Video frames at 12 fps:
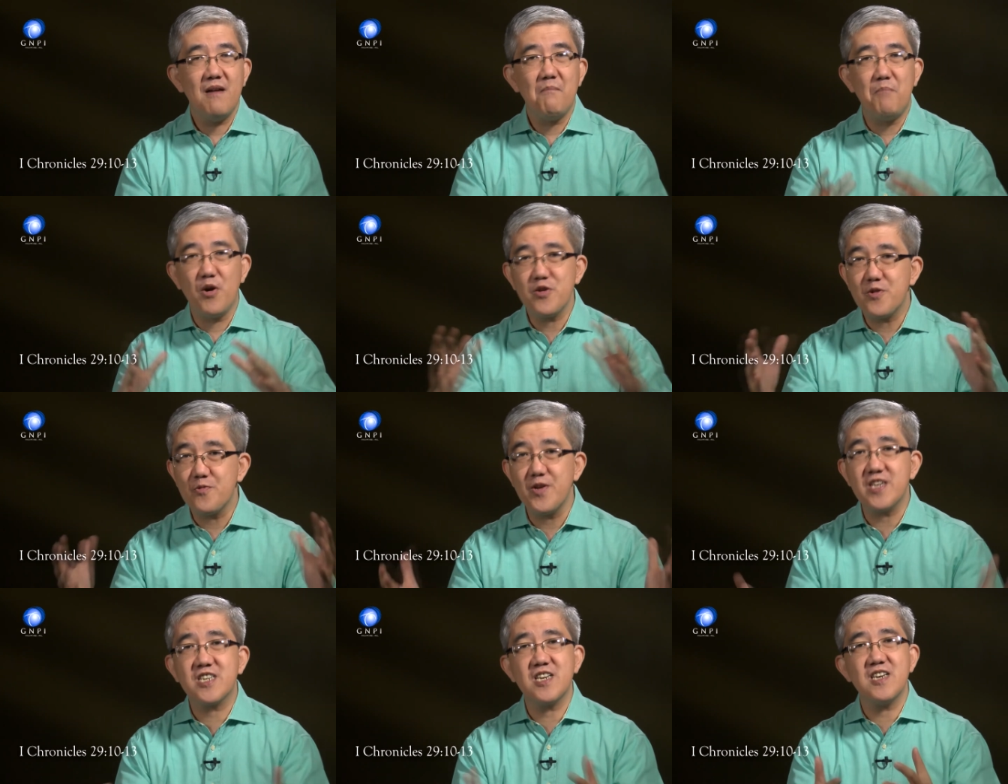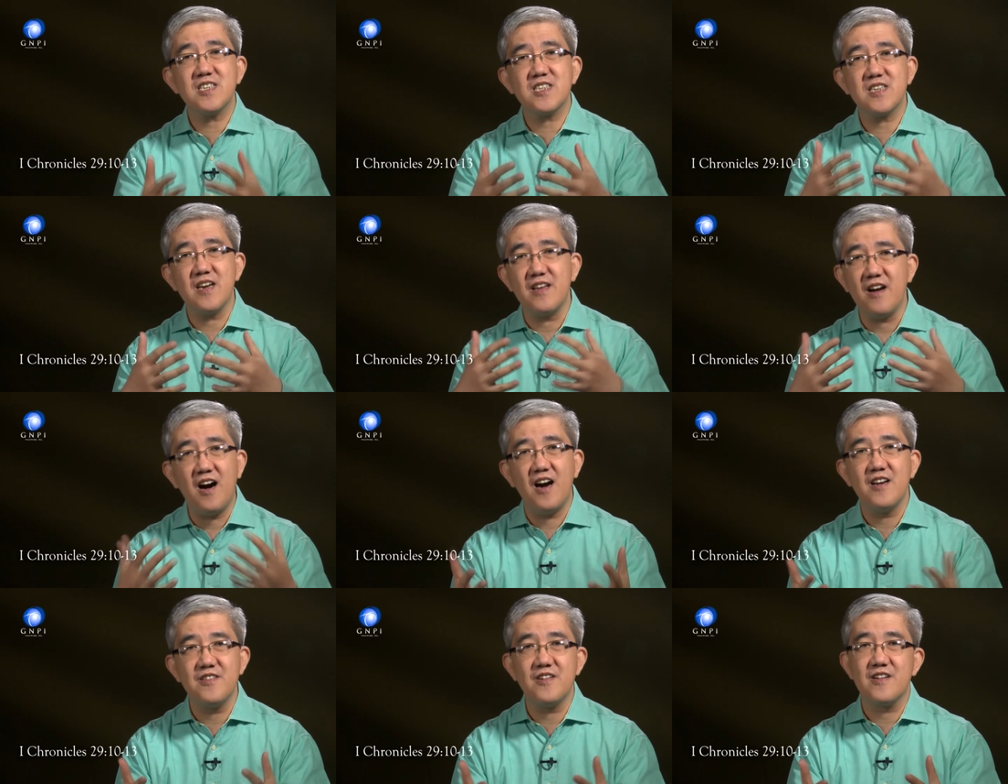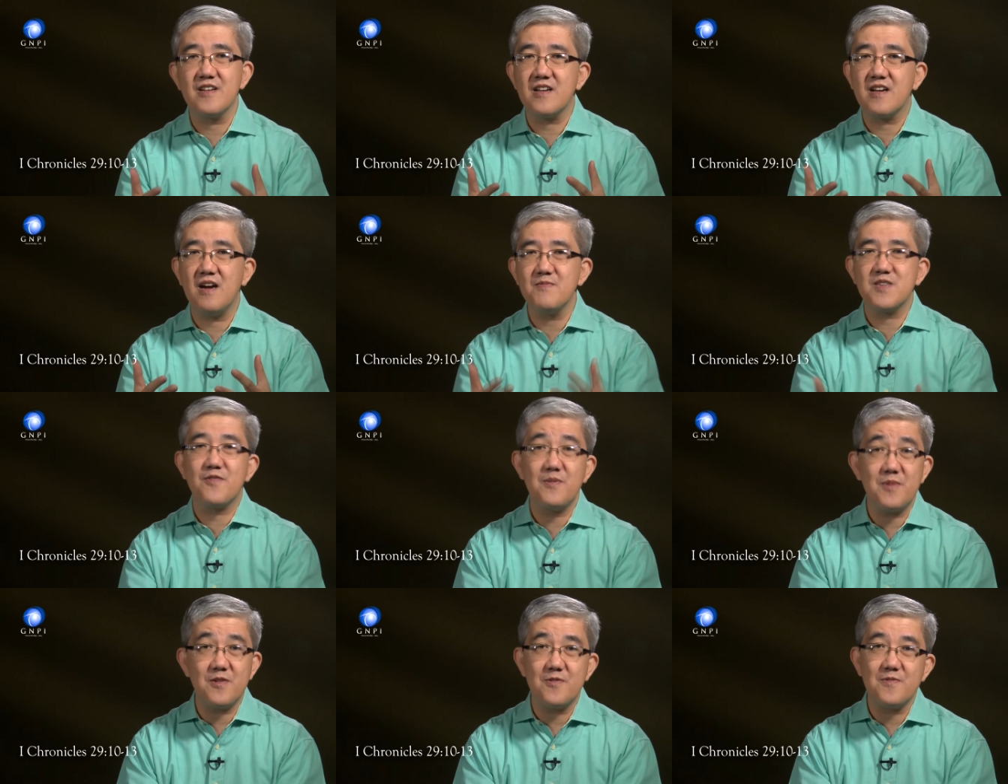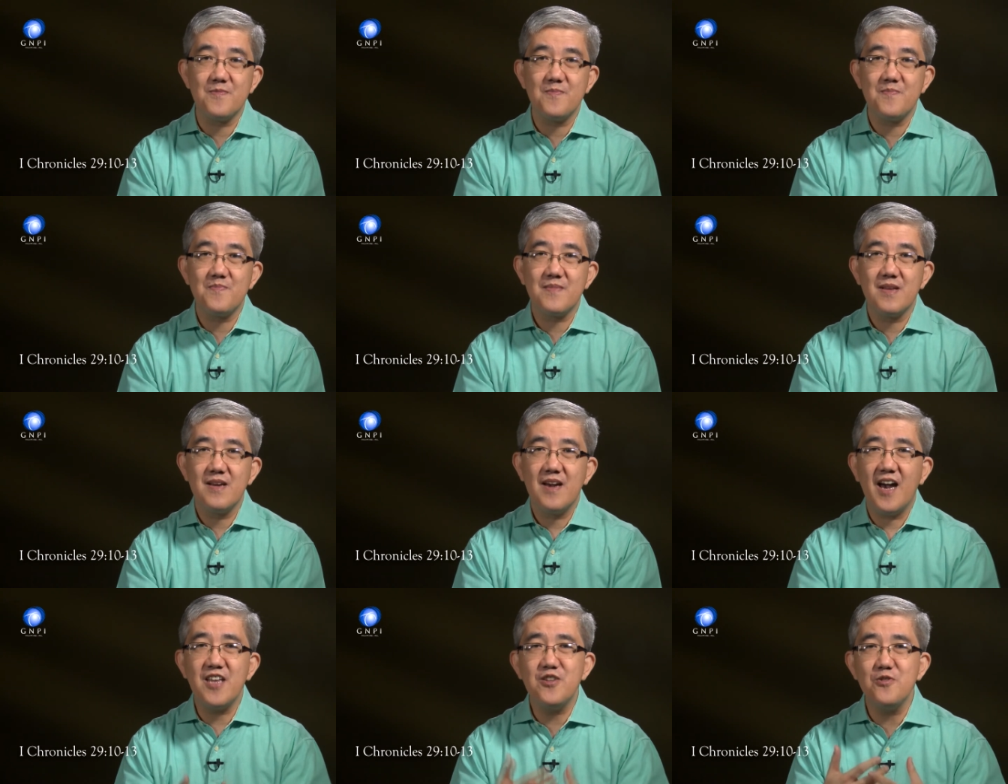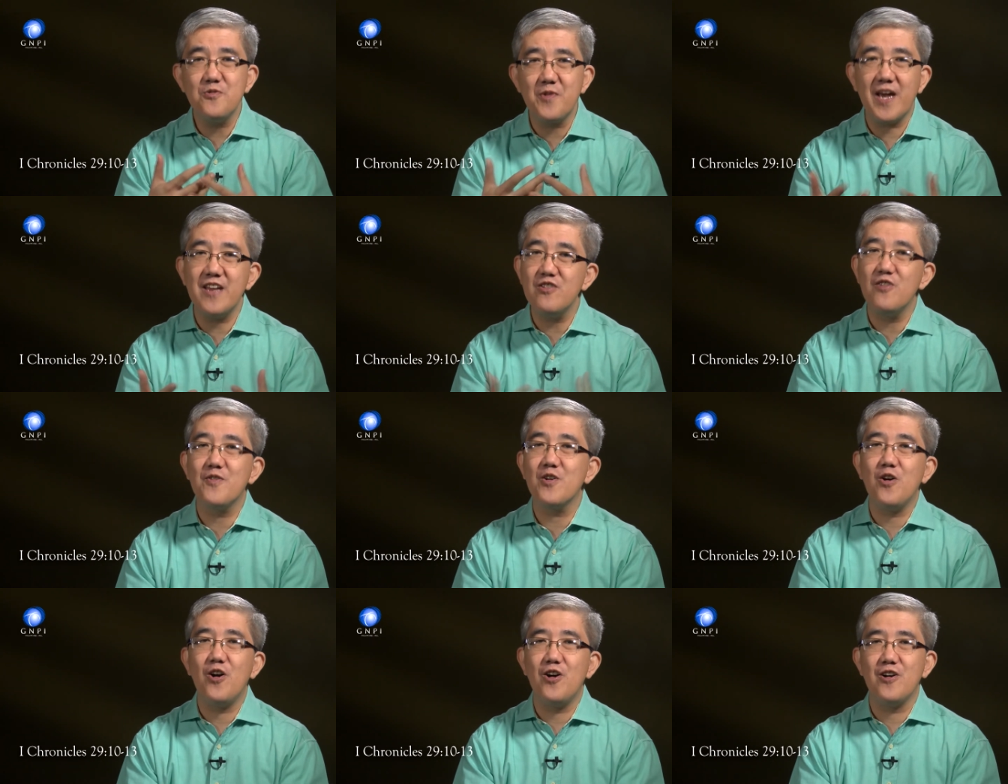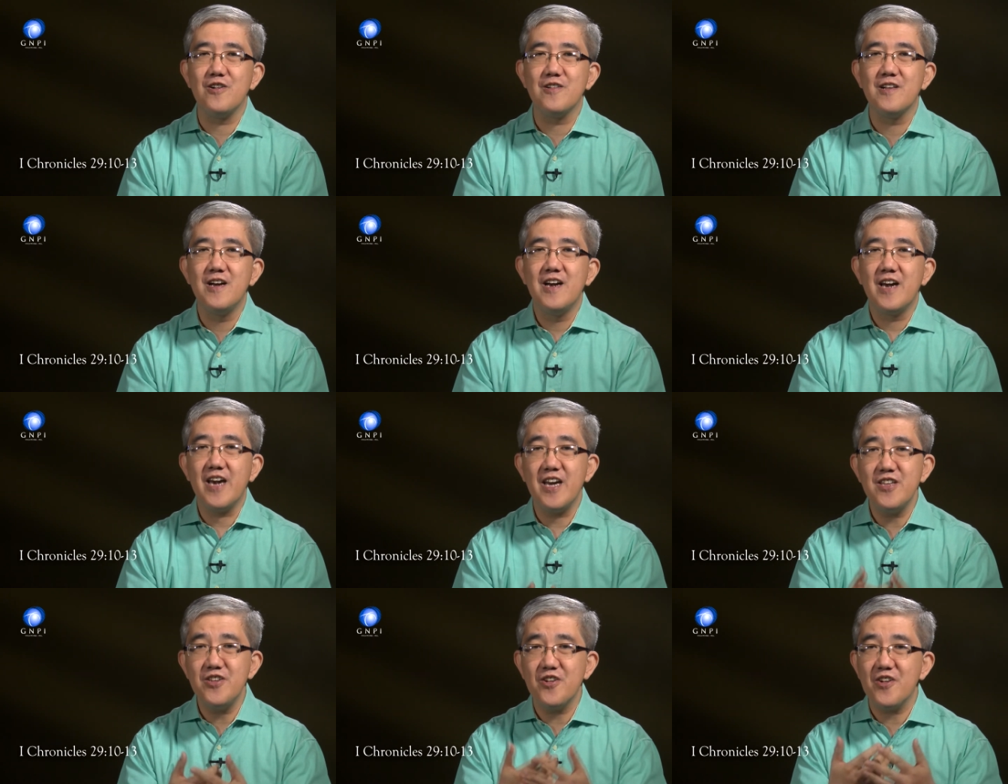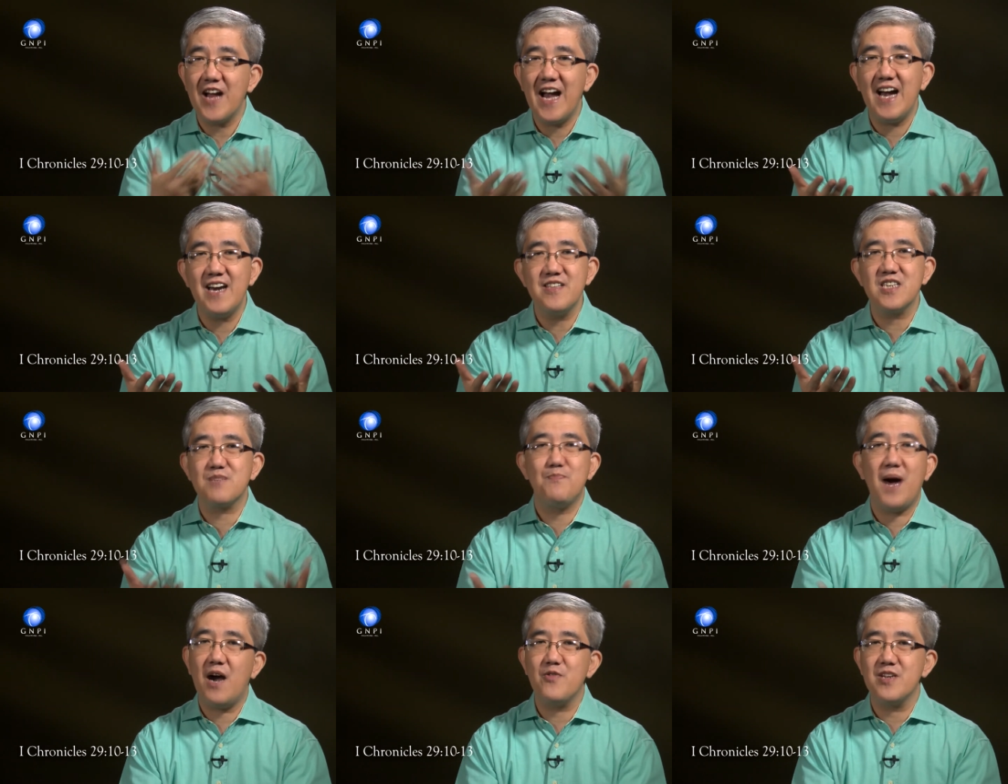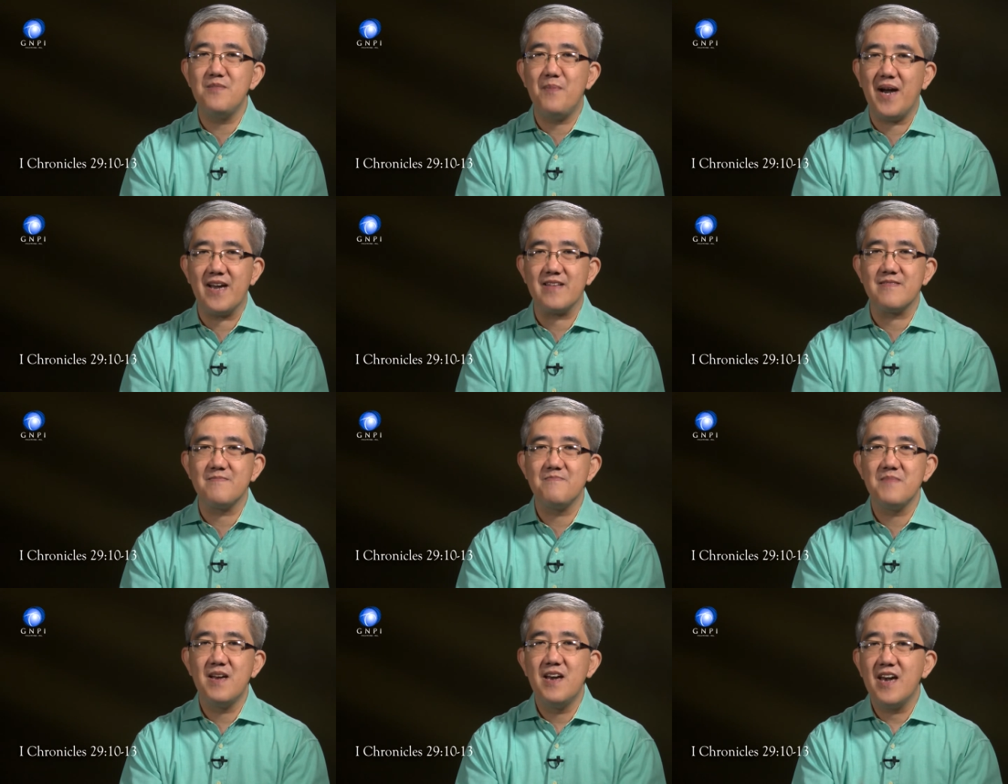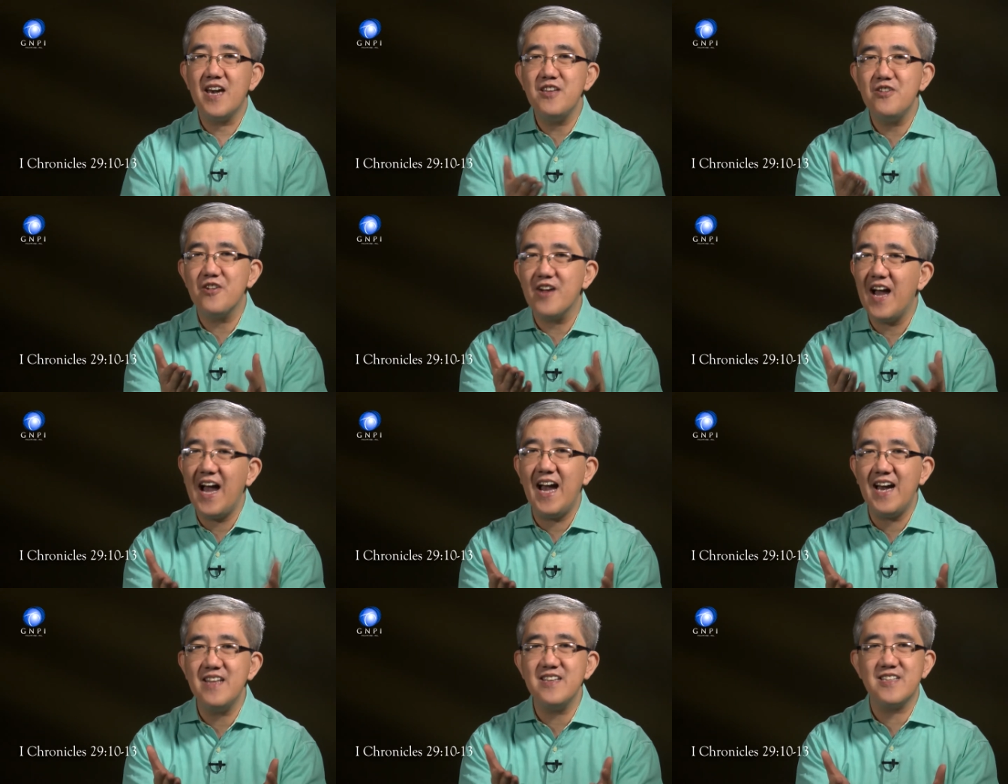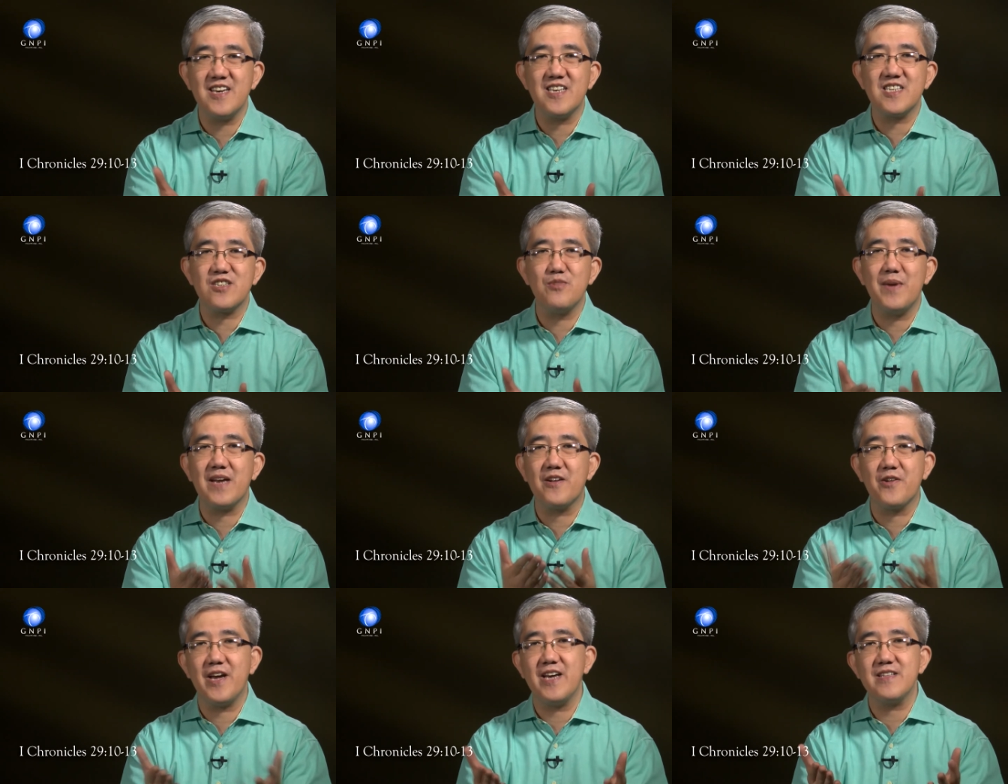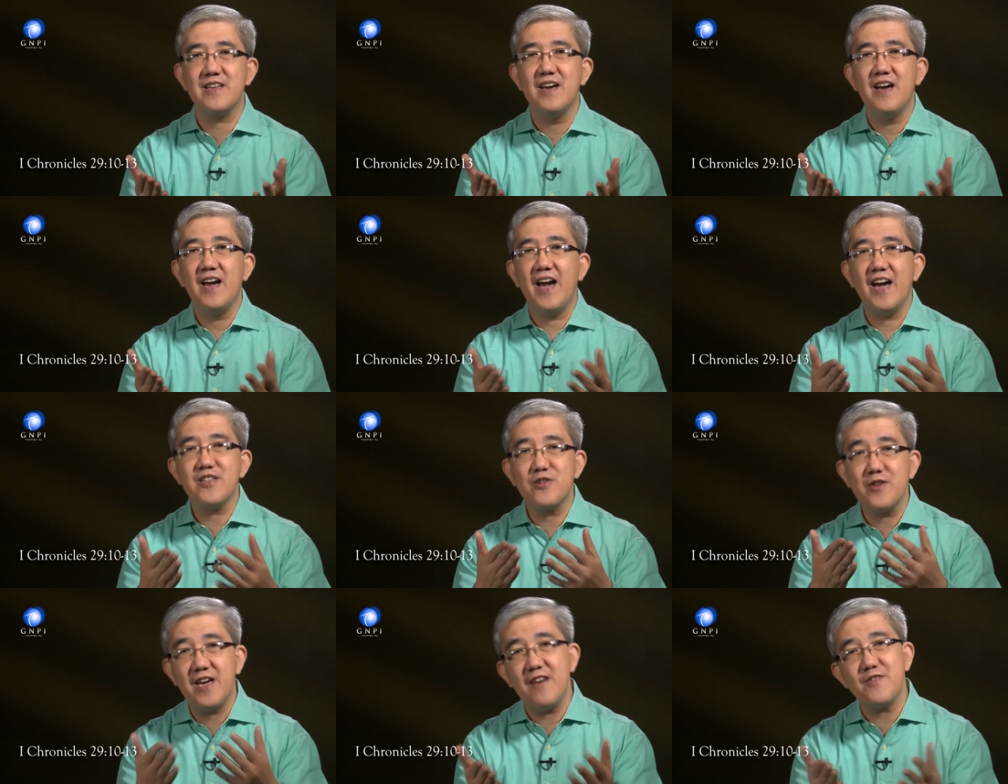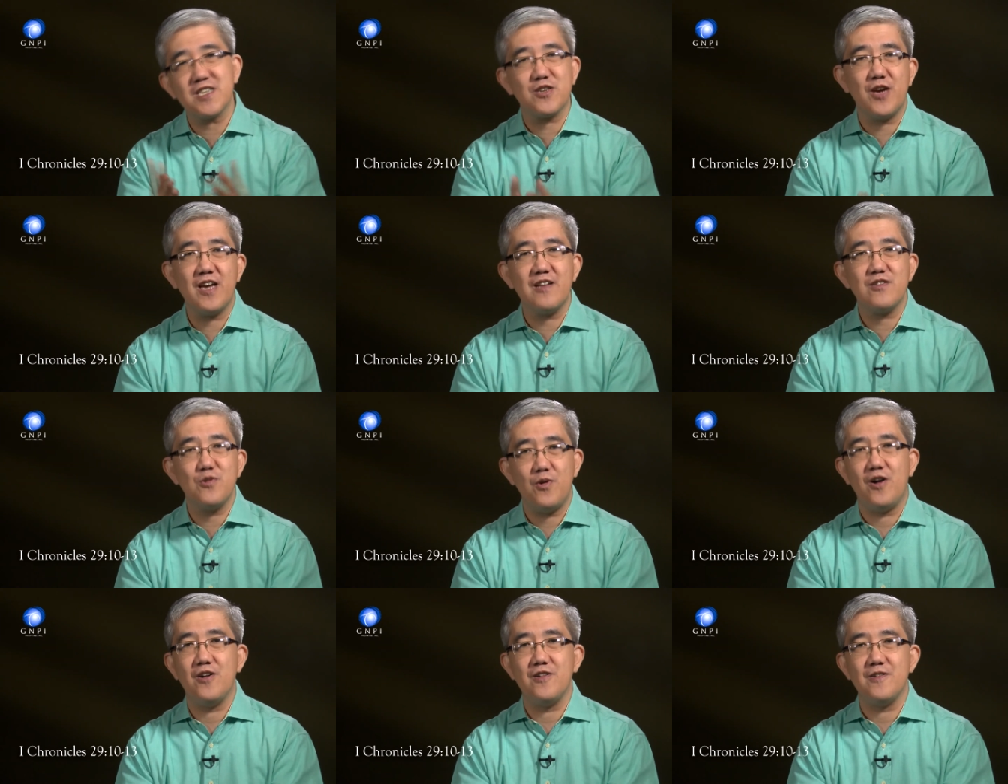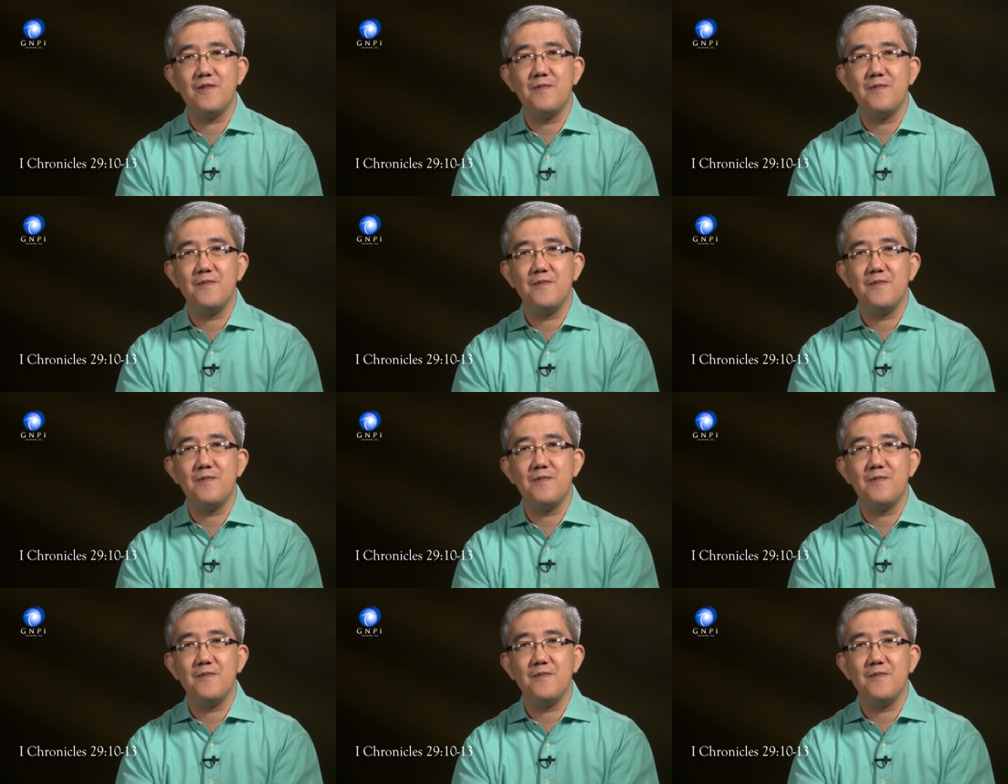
Both riches and honor comes from you, and you reign over all. In your hand is power and might. In your hand it is to make great and to give strength to all.